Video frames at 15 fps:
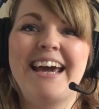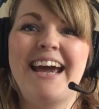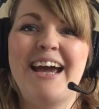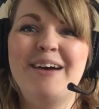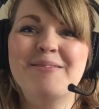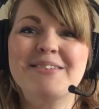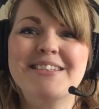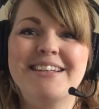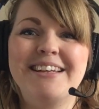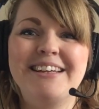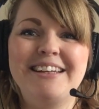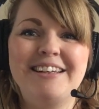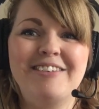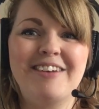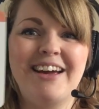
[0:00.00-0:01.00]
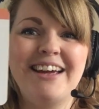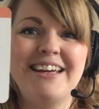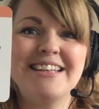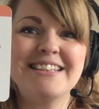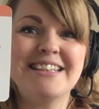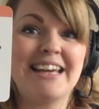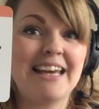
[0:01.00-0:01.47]
Absolutely right.
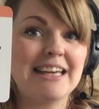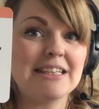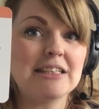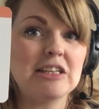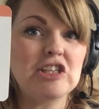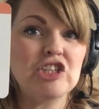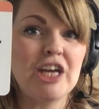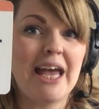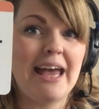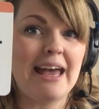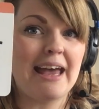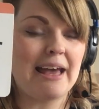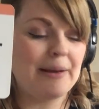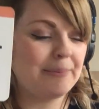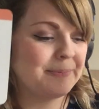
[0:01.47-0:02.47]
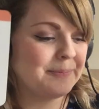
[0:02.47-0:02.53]
It's a chair.